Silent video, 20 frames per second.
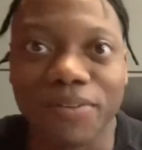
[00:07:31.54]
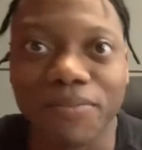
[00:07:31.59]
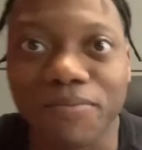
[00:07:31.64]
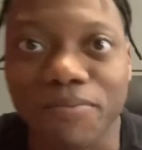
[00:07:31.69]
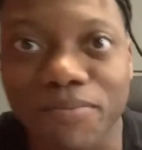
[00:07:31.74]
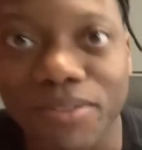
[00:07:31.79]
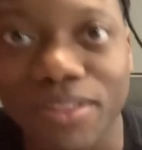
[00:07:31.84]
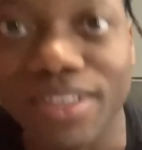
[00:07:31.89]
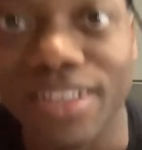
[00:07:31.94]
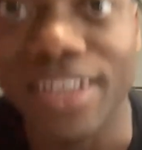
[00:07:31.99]

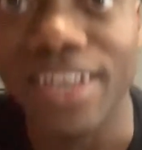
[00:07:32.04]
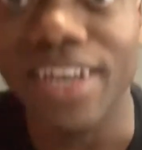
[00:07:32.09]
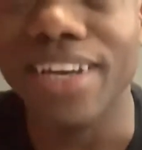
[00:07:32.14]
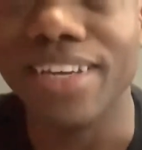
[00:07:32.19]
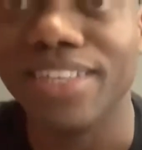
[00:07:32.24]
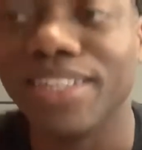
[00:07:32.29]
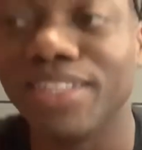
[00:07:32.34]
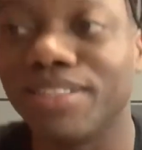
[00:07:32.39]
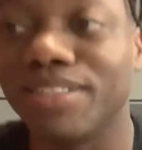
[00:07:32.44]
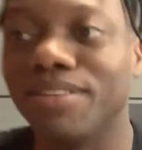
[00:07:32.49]
Yeah,
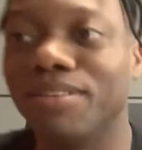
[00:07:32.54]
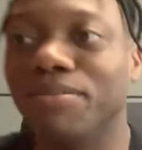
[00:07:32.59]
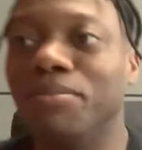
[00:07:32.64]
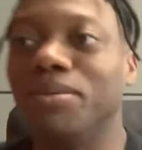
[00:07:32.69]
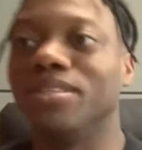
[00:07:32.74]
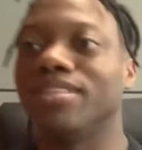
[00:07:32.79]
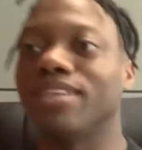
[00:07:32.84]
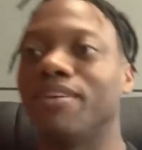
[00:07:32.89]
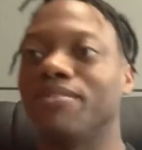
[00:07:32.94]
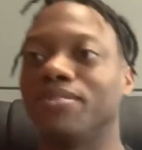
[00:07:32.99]
it'd be
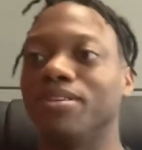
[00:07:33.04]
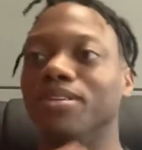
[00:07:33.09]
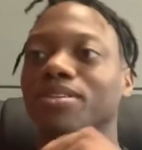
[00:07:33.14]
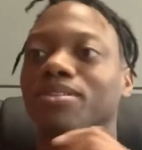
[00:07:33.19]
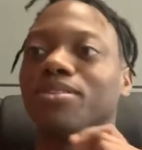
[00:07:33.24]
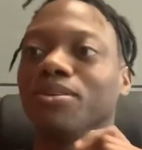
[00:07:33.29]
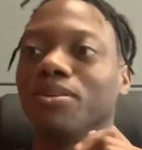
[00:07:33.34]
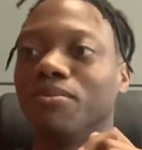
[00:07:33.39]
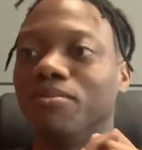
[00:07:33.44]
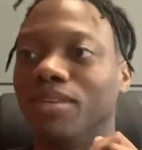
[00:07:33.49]
safe to
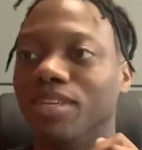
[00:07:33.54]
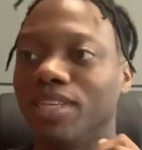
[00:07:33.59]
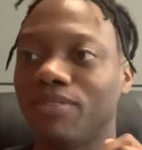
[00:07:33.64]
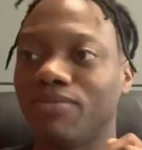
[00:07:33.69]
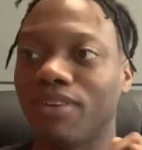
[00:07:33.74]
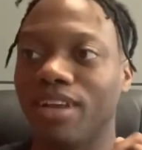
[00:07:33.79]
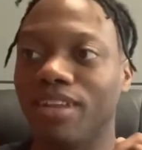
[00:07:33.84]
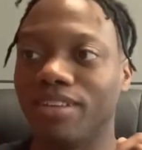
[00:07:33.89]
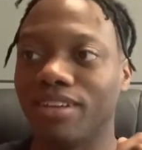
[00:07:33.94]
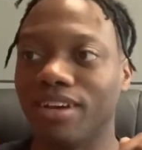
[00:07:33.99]
assume that he's
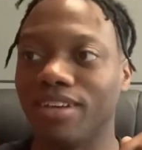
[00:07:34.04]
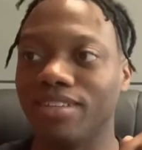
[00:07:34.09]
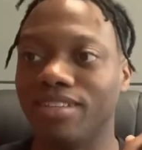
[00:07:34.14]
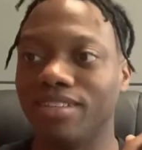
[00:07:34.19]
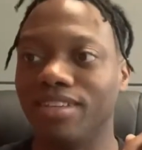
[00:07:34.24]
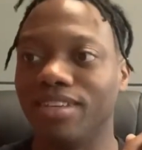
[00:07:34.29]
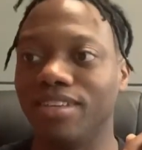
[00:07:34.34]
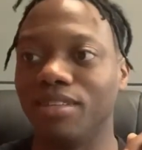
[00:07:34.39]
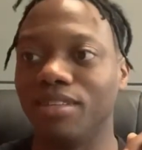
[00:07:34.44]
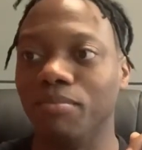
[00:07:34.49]
fighting because he
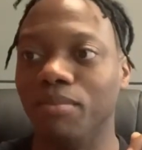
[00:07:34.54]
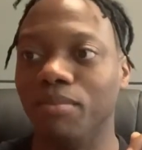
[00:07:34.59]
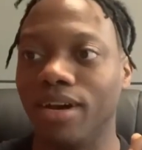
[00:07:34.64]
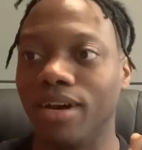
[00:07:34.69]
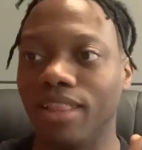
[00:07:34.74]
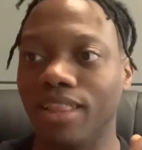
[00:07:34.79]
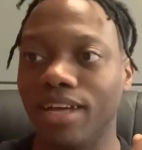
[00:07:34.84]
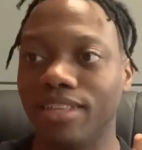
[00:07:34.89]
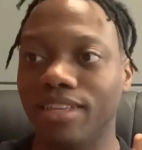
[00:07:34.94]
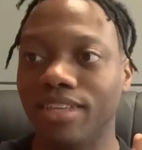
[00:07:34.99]
needs the money.
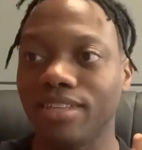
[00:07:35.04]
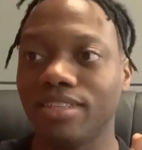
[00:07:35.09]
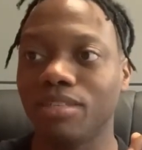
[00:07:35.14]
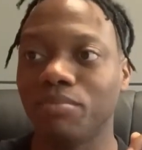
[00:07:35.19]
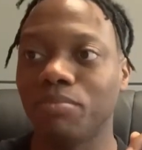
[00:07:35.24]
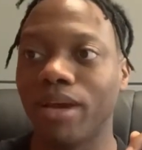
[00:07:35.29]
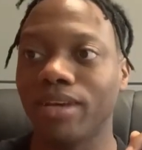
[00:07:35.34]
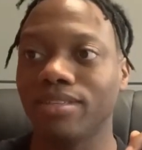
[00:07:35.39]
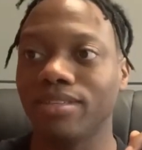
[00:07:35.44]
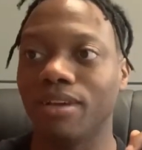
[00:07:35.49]
Like, this is
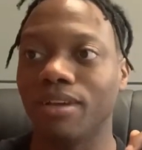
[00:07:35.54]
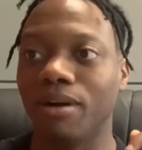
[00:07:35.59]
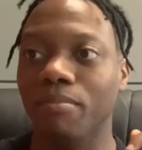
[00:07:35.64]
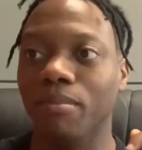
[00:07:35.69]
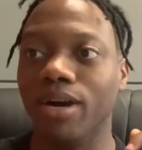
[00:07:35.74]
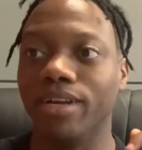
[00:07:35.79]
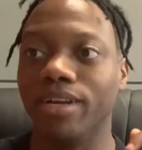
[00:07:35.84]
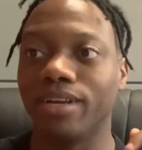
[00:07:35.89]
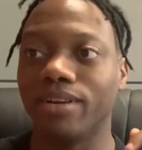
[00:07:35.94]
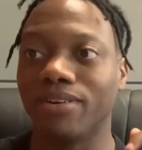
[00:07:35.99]
basically a
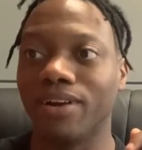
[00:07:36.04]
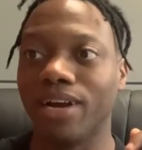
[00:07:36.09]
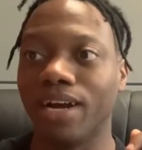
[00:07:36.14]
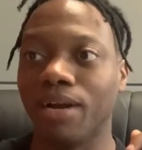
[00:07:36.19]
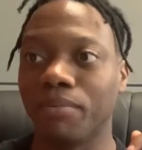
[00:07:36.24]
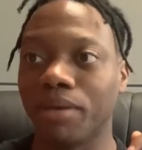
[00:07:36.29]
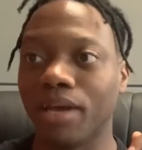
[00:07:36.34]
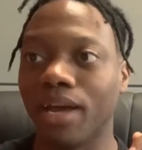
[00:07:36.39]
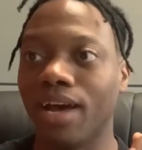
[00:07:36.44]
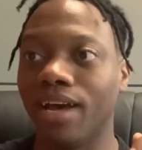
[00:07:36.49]
money
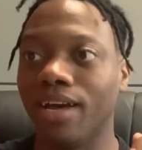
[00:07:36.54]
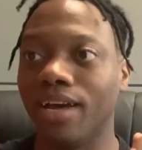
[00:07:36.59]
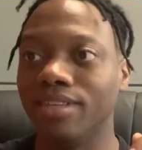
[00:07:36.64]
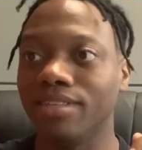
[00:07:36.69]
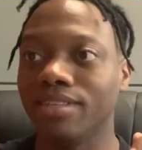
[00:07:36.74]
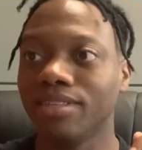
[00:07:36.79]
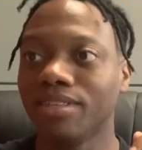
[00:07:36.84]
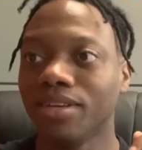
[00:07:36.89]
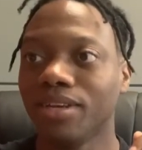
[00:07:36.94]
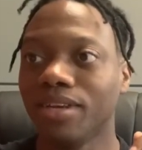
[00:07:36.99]
grab, guys.
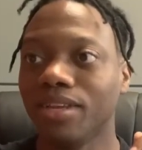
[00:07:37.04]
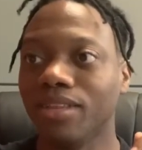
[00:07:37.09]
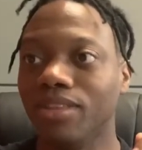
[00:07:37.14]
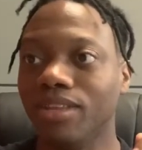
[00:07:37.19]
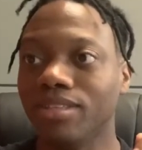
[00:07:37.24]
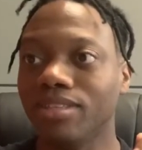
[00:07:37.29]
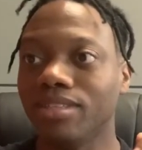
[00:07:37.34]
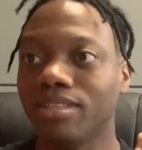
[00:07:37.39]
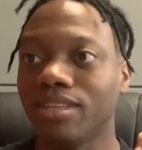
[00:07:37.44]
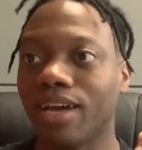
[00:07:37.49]
This
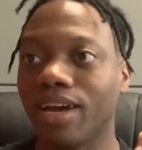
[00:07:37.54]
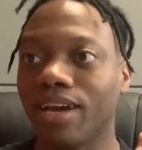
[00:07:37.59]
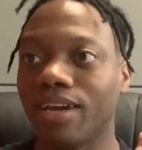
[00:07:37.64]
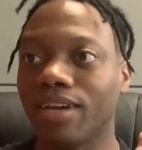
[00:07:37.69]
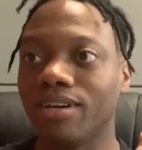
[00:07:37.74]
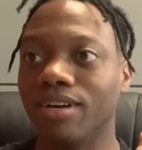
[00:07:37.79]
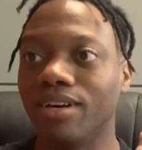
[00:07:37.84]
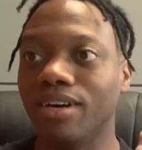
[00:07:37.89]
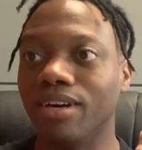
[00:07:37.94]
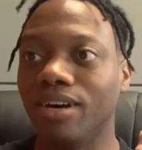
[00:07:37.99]
is like
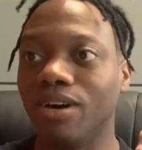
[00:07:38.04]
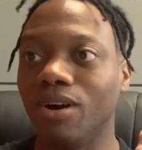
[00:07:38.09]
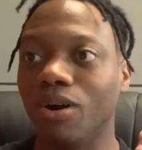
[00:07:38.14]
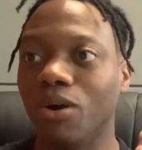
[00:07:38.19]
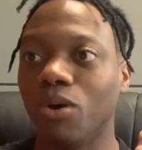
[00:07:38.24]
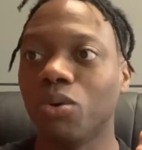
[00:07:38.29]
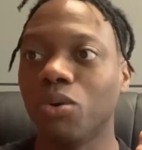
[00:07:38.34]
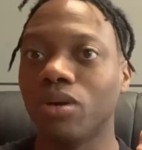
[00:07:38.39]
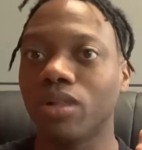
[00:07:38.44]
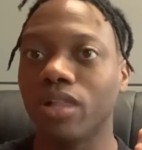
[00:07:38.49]

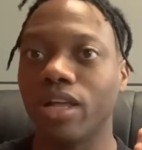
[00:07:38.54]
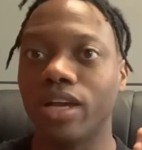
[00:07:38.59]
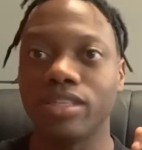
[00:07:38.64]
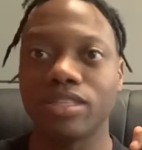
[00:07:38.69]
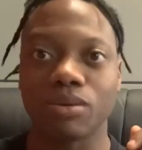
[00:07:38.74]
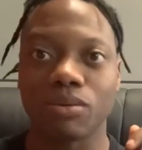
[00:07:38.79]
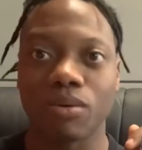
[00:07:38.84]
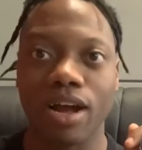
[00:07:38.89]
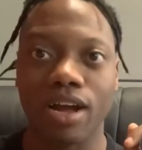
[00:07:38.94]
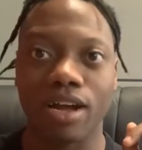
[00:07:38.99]
old classic
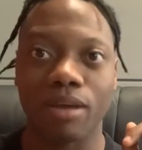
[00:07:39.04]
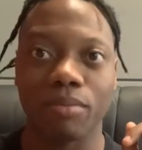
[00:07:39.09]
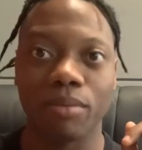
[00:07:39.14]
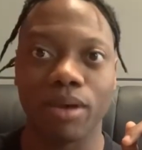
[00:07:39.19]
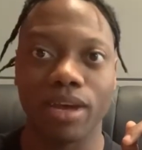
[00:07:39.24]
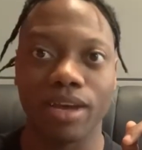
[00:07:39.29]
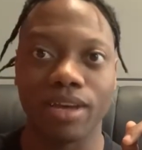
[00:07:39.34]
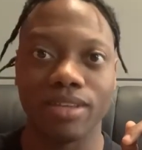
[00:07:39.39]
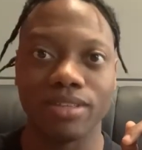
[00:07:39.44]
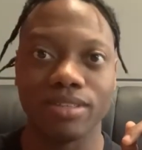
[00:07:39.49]
rock
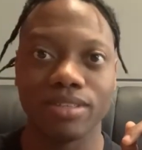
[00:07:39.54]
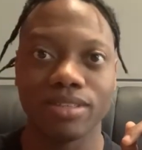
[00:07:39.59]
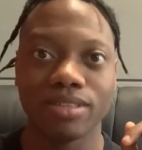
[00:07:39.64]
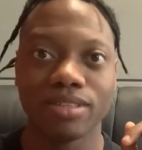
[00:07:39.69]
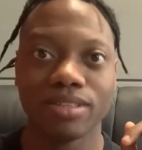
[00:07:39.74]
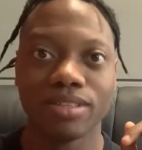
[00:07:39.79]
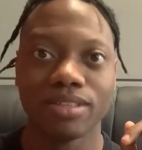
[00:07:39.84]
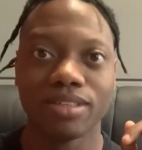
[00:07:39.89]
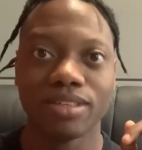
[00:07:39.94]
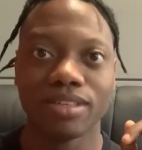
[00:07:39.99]
bands
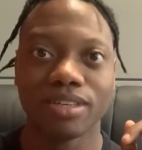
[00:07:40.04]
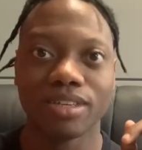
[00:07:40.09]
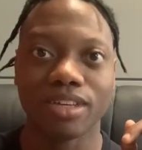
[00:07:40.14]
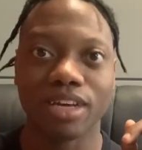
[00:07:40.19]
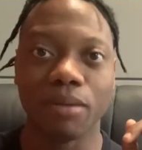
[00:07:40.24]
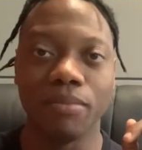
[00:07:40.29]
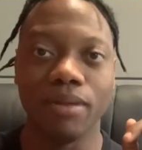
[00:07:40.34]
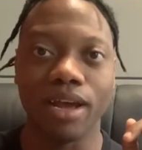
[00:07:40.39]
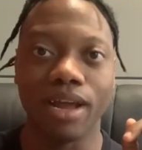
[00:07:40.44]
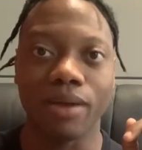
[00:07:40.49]

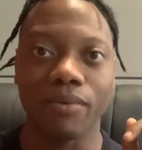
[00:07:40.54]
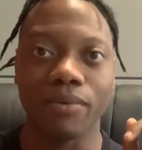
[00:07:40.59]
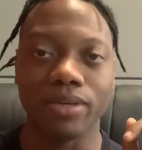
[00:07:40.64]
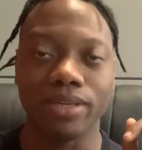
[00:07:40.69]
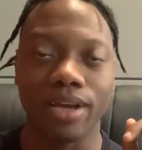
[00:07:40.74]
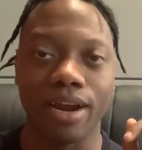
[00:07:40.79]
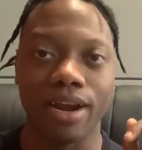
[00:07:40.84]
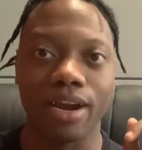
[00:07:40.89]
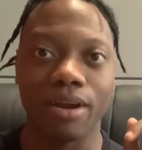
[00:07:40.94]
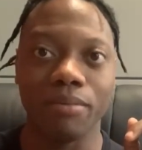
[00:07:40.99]
coming out of
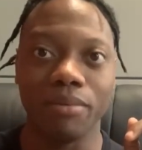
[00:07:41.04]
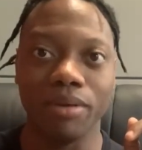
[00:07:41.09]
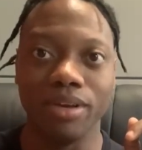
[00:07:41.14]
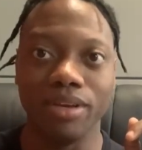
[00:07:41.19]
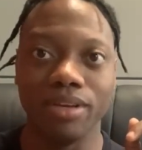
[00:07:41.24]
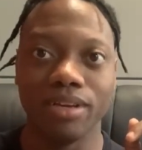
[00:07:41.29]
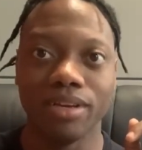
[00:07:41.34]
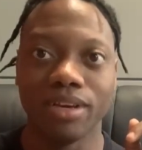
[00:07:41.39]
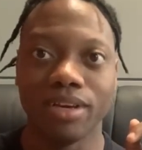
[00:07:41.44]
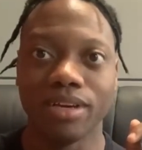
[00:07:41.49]
retirement
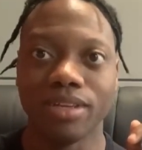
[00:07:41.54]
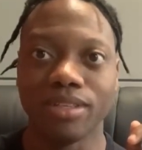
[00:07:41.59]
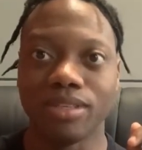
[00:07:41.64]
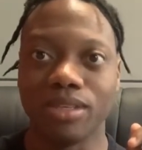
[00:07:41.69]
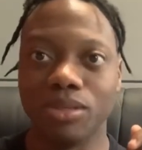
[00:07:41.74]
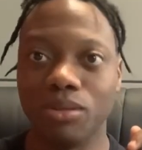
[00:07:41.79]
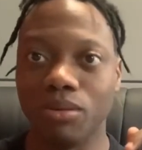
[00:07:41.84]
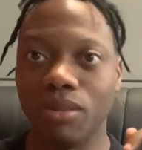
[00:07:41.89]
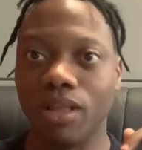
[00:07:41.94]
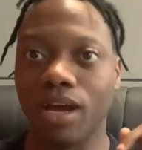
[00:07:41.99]
to
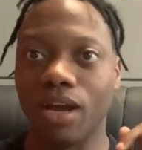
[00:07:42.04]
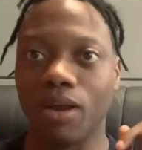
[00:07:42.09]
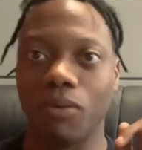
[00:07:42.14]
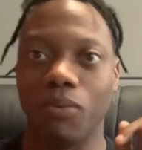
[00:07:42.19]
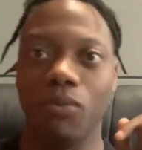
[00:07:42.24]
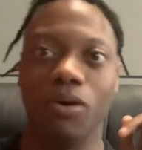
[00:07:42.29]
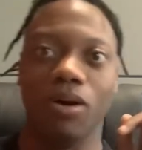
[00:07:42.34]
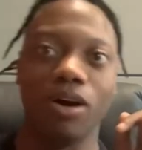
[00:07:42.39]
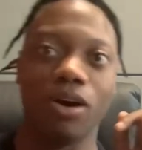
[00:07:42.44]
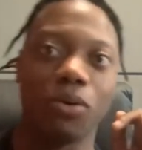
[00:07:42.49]
do like
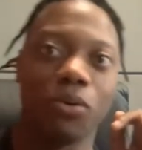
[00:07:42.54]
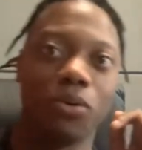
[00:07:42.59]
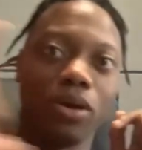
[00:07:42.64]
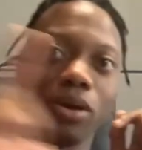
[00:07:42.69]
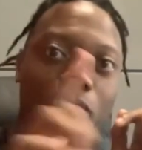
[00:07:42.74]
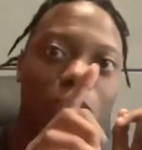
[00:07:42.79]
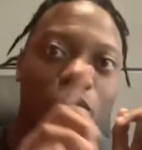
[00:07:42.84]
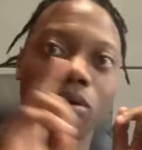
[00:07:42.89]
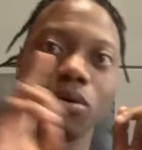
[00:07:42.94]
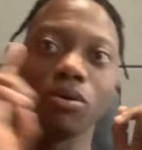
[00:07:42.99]
one quick
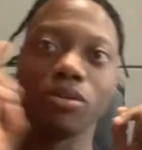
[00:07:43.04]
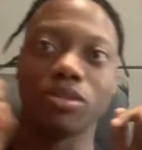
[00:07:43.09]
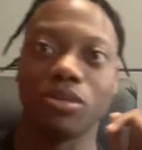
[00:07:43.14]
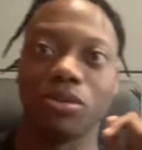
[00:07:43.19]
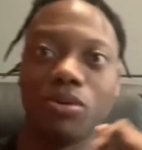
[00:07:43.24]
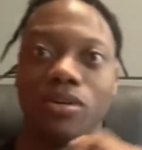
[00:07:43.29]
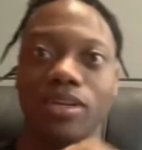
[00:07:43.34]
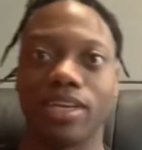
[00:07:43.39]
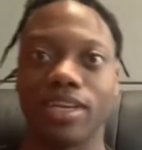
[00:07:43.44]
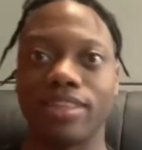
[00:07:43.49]
world
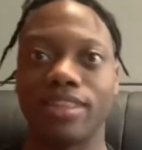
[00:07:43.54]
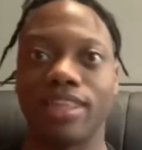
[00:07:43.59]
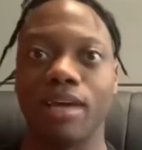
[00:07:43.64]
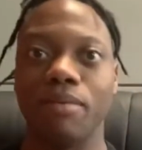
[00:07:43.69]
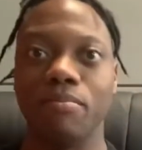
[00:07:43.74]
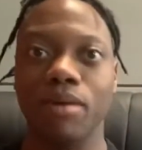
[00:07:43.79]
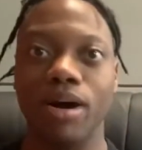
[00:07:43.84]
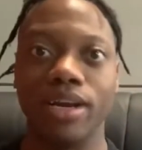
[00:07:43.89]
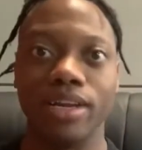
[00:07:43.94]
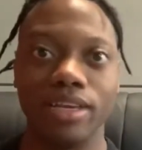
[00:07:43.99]
tour to get that
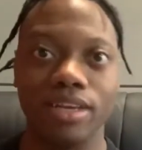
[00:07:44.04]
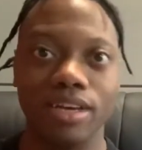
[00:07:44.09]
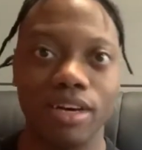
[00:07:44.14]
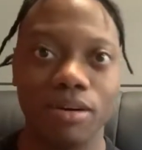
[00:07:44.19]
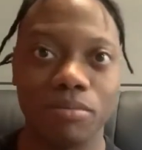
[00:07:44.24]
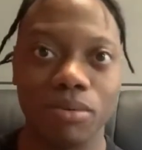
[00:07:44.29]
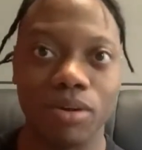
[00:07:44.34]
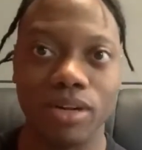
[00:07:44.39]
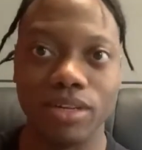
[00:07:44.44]
money up, bro.